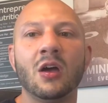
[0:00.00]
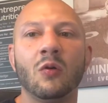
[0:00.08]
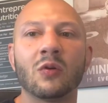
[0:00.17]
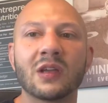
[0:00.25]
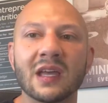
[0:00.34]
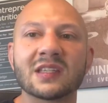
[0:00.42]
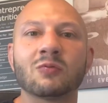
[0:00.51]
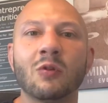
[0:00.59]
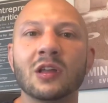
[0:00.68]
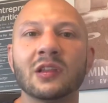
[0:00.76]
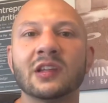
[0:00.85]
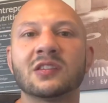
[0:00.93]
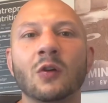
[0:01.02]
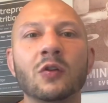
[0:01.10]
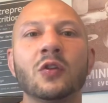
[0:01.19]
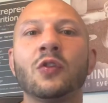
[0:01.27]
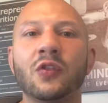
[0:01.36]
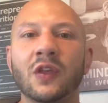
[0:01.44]
Well, guess what? Like, don't
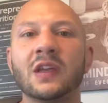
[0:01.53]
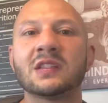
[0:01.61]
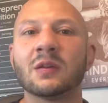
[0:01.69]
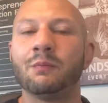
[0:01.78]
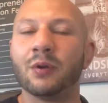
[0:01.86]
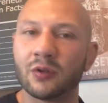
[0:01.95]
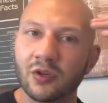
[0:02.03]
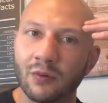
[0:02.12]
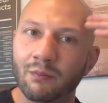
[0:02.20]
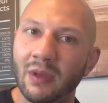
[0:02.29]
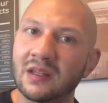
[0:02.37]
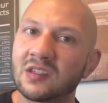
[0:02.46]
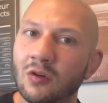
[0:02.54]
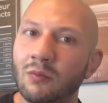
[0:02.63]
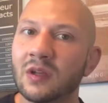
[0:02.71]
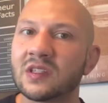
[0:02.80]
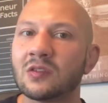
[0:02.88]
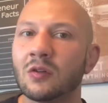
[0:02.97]
you think to build your mental
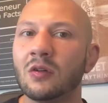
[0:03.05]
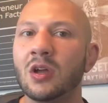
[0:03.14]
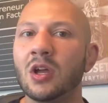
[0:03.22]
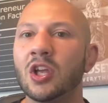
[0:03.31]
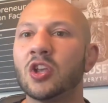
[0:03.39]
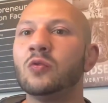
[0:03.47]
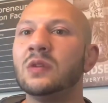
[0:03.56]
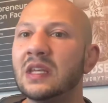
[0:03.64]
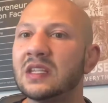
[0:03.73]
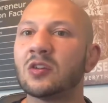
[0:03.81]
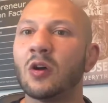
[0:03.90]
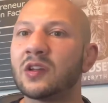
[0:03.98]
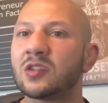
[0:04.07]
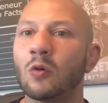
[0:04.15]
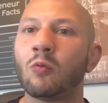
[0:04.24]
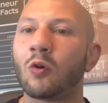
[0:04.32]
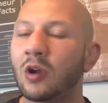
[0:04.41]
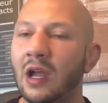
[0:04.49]
muscle, you need to also
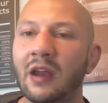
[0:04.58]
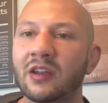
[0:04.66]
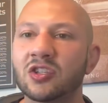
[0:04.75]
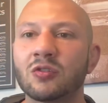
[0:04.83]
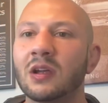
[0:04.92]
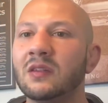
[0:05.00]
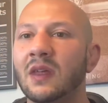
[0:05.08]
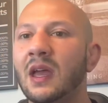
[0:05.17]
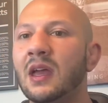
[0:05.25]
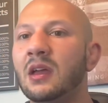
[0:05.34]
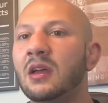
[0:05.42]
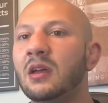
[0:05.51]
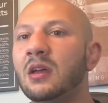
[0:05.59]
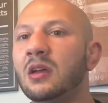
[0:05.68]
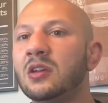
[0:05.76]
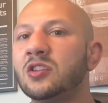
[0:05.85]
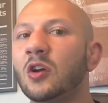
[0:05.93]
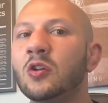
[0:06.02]
work out and train that?
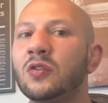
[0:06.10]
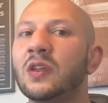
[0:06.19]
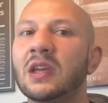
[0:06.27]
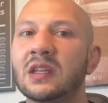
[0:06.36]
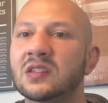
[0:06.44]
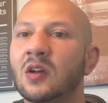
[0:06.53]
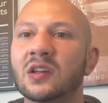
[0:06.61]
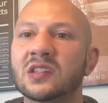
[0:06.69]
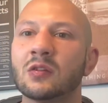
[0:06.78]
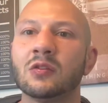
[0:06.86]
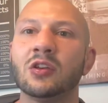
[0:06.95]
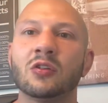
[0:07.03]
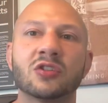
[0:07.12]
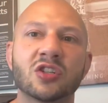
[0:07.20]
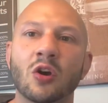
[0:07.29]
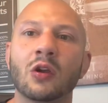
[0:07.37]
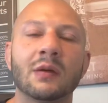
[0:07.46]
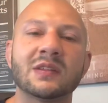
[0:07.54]
Don't you think it's also, you know,
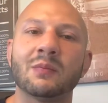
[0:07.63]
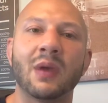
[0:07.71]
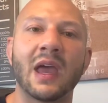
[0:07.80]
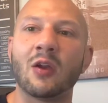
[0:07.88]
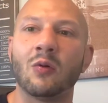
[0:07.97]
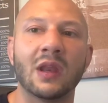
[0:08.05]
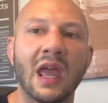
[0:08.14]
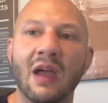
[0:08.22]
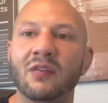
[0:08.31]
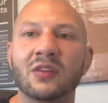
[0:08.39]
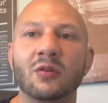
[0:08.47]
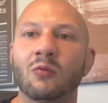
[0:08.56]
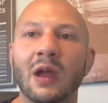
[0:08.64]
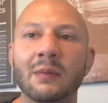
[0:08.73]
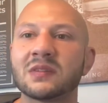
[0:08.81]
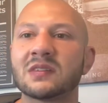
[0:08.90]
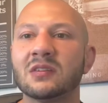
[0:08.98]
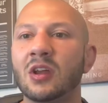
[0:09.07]
showing up to battle and having the
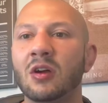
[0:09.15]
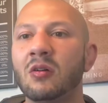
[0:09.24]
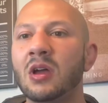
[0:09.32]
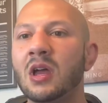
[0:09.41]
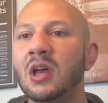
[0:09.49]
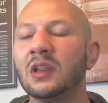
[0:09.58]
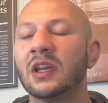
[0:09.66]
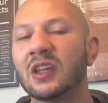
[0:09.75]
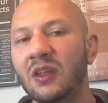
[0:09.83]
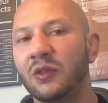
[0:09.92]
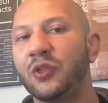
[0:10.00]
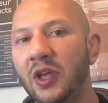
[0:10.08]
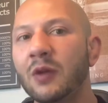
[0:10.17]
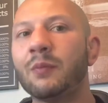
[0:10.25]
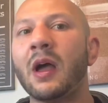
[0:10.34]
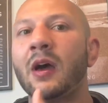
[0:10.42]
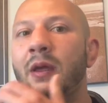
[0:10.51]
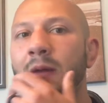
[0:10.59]
reps, you know? Like, think
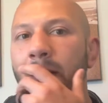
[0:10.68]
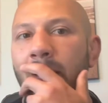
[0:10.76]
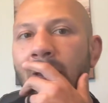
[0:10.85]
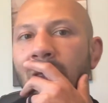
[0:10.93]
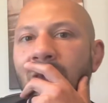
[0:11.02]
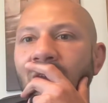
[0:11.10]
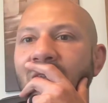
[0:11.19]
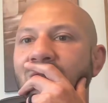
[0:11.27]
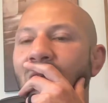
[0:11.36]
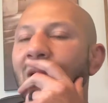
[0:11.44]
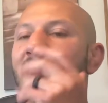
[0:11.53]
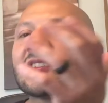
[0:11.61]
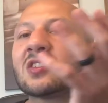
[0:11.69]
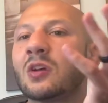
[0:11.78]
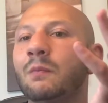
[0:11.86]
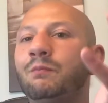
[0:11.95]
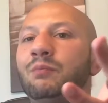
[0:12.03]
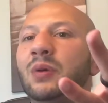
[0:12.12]
about it. You know, that's why I'm such a
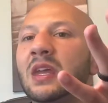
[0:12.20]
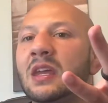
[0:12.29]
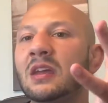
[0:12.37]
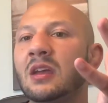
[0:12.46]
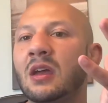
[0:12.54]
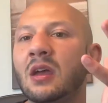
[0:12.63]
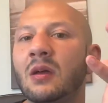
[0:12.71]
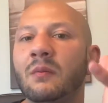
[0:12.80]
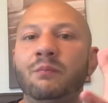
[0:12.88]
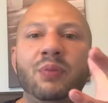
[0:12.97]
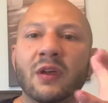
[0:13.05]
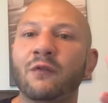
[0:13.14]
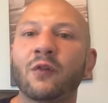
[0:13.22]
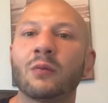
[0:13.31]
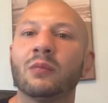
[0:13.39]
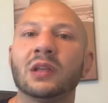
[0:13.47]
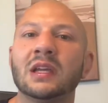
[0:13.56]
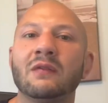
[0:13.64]
big, big firm
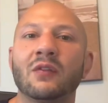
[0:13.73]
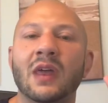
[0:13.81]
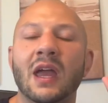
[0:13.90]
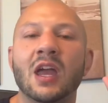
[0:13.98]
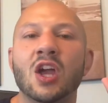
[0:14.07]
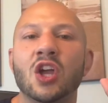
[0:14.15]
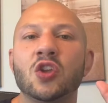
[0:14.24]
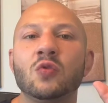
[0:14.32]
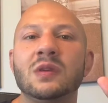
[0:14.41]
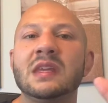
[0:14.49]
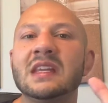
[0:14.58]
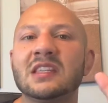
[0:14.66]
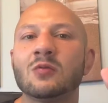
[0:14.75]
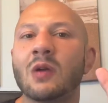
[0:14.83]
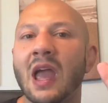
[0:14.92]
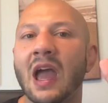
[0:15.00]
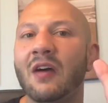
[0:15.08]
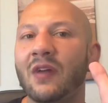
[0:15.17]
believer that you need to
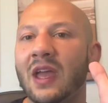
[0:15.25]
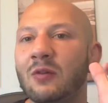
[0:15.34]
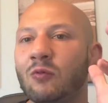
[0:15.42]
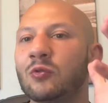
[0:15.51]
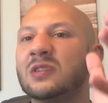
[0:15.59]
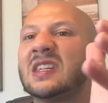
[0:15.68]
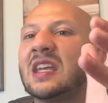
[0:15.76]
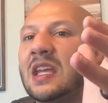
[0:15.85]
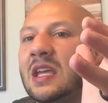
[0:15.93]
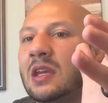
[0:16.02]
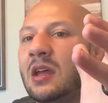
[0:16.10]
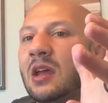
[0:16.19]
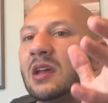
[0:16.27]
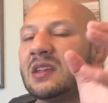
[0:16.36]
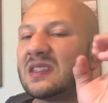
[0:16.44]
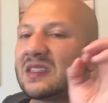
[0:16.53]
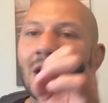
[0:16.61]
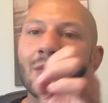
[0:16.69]
have a routine,
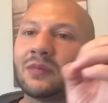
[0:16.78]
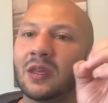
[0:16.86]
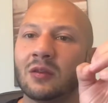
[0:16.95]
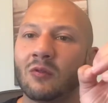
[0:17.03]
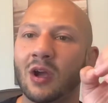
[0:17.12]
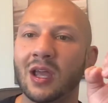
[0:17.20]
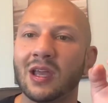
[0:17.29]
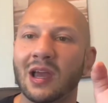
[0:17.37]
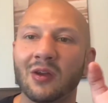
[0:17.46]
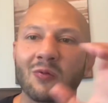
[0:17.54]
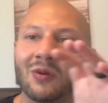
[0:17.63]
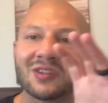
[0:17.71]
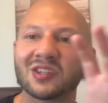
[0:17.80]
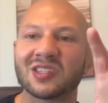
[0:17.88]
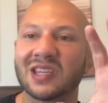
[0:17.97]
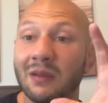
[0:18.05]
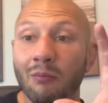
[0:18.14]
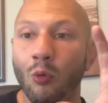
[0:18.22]
something, right? I don't want to just
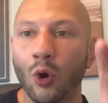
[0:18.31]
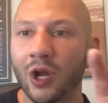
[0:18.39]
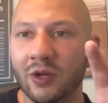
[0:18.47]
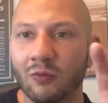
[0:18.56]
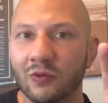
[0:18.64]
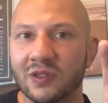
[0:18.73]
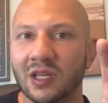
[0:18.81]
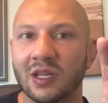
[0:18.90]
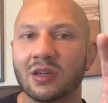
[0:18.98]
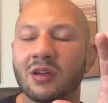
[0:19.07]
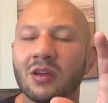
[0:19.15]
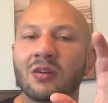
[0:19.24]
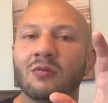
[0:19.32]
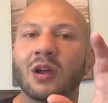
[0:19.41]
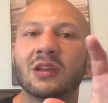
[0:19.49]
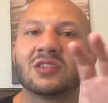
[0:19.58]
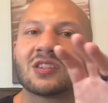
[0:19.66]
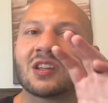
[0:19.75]
say morning routine,
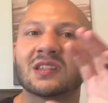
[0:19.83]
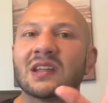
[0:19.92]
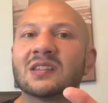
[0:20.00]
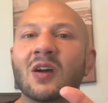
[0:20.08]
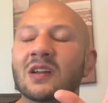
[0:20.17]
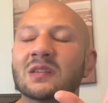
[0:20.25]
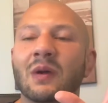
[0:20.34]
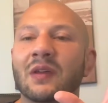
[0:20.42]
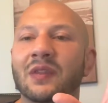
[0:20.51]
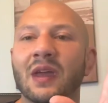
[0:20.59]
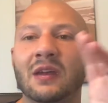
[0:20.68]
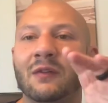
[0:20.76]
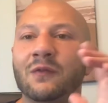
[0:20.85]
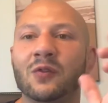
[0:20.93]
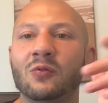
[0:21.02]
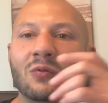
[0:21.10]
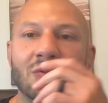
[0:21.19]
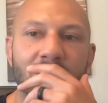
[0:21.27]
right? Just because I talked about that a
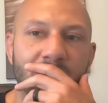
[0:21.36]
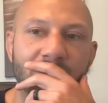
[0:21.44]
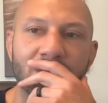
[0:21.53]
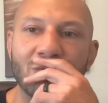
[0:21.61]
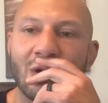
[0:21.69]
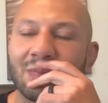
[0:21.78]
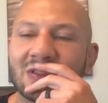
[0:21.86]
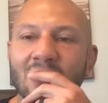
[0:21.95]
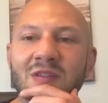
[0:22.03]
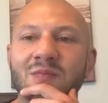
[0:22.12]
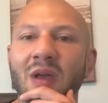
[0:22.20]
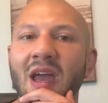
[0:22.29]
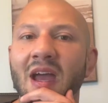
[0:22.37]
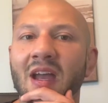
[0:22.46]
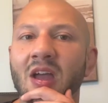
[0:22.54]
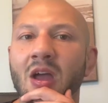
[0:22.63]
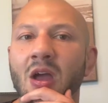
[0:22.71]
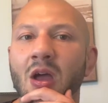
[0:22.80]
few episodes
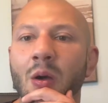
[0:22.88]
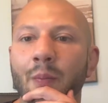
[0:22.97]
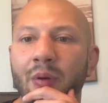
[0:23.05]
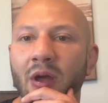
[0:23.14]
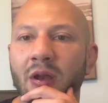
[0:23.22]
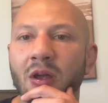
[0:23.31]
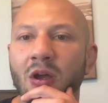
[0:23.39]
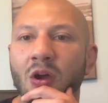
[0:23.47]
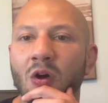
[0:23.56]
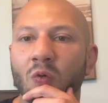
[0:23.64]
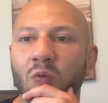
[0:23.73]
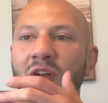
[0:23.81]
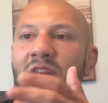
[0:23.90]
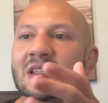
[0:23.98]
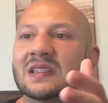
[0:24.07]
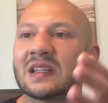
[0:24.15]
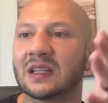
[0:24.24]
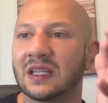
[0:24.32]
back. But
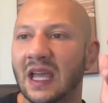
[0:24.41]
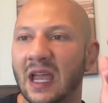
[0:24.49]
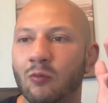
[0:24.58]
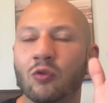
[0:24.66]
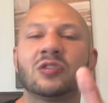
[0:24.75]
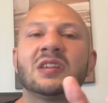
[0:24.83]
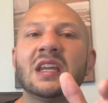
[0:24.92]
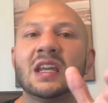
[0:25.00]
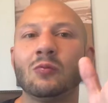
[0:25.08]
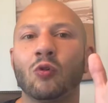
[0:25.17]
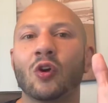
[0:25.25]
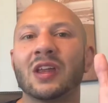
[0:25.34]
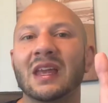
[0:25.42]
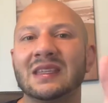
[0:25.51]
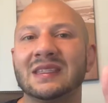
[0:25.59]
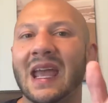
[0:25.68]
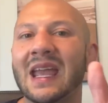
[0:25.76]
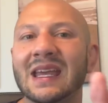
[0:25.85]
realistically, a routine where
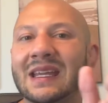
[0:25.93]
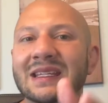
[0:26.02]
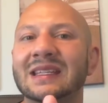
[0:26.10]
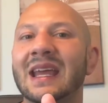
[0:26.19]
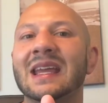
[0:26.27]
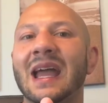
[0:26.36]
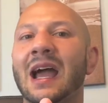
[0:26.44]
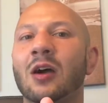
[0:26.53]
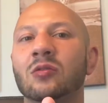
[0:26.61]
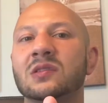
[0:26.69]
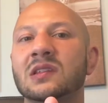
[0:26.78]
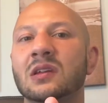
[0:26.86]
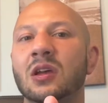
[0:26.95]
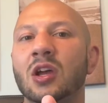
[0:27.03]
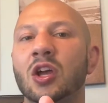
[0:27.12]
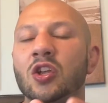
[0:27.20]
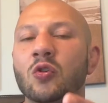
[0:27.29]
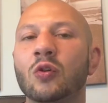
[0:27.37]
day in and day out,
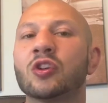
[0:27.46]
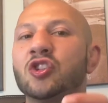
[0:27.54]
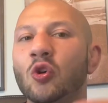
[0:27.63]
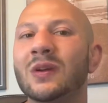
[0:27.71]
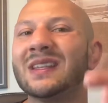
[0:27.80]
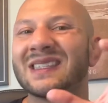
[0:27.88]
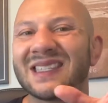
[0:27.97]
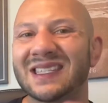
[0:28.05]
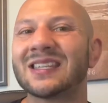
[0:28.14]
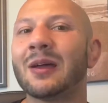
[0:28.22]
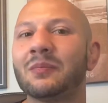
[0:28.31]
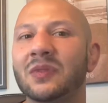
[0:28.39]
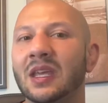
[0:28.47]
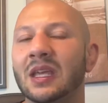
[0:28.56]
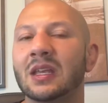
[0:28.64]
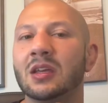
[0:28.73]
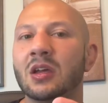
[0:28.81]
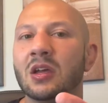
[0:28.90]
you are doing
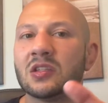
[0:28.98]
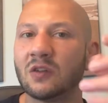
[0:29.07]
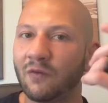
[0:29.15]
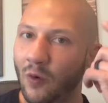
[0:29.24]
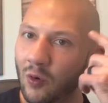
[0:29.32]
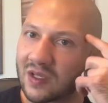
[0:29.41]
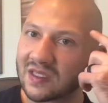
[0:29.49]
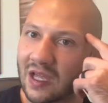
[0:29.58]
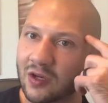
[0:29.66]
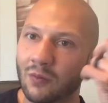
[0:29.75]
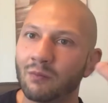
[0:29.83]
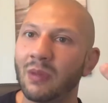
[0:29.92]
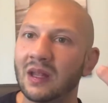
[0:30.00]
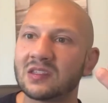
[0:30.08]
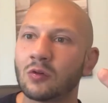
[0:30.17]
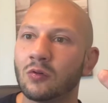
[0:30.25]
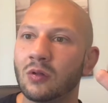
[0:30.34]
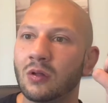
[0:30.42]
something to focus on your
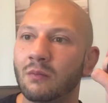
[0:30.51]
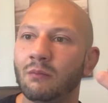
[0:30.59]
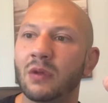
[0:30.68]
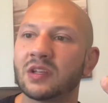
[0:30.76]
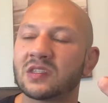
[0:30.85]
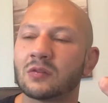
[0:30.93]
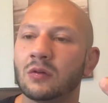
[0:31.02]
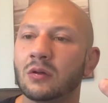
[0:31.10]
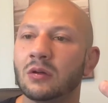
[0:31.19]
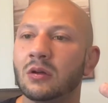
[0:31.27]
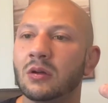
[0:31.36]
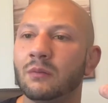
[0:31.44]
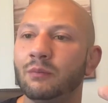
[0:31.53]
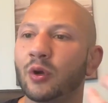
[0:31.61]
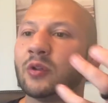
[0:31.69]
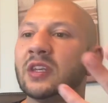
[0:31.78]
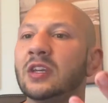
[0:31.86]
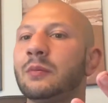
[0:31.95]
mental muscle,
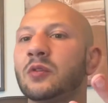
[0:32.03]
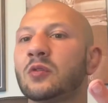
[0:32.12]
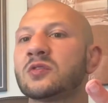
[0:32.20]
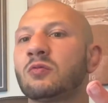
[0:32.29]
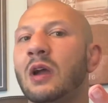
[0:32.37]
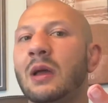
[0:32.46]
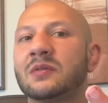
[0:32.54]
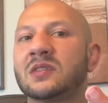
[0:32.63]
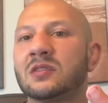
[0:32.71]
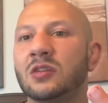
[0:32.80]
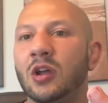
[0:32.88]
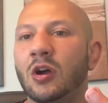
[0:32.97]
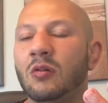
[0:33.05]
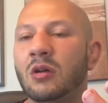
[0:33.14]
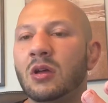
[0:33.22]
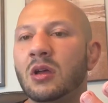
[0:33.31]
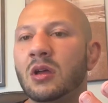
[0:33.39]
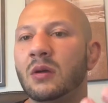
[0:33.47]
building up those reps, you know,
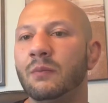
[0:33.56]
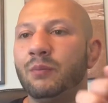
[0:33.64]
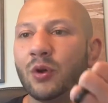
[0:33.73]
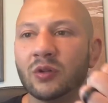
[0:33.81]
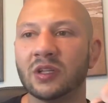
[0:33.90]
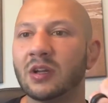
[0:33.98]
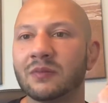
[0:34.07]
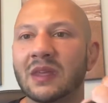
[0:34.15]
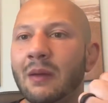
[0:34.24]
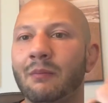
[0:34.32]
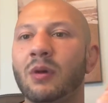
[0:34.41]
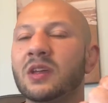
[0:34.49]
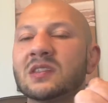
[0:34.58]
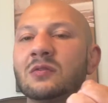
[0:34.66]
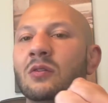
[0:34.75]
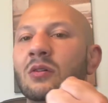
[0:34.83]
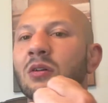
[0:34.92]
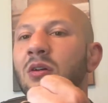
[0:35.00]
building up that
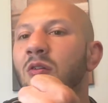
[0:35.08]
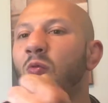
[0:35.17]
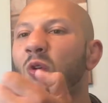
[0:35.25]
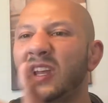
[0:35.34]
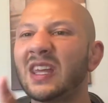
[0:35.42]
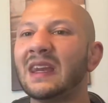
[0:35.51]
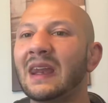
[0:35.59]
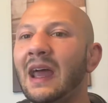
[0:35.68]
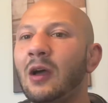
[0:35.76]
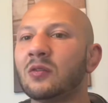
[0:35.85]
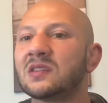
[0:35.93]
muscle, working it out.